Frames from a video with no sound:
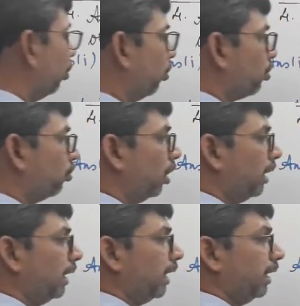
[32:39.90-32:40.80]
no sooner
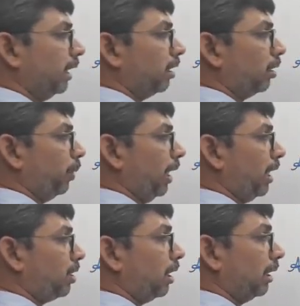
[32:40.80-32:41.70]
did they near the
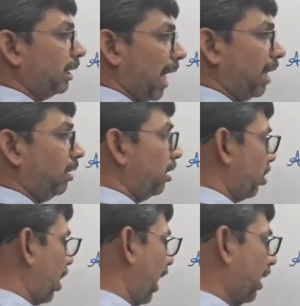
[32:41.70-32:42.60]
village than the
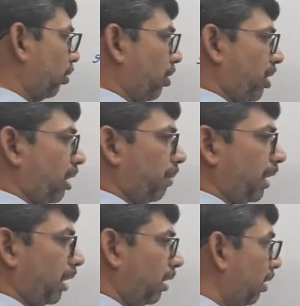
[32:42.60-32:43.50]
child could see
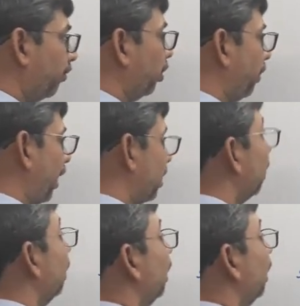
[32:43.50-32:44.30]
many other footpaths.